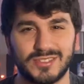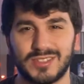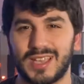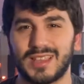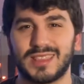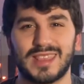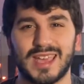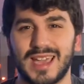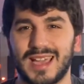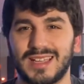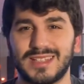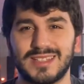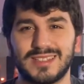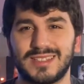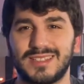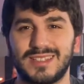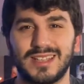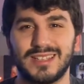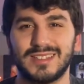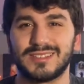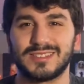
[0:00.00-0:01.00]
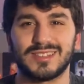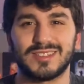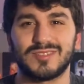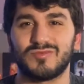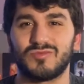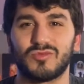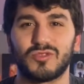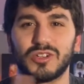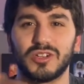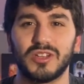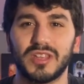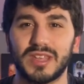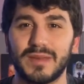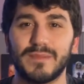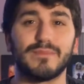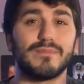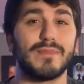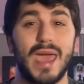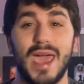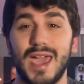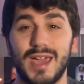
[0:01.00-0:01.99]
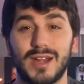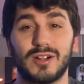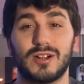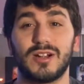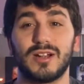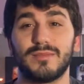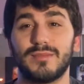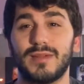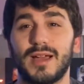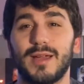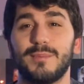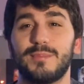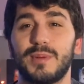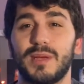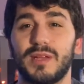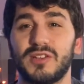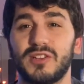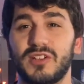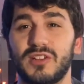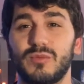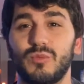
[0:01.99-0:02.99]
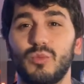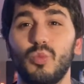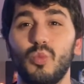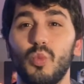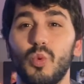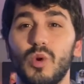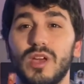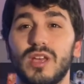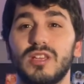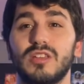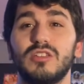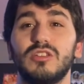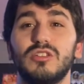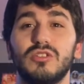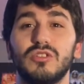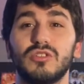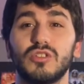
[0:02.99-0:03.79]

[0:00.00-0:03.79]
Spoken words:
that doesn't really matter in my opinion when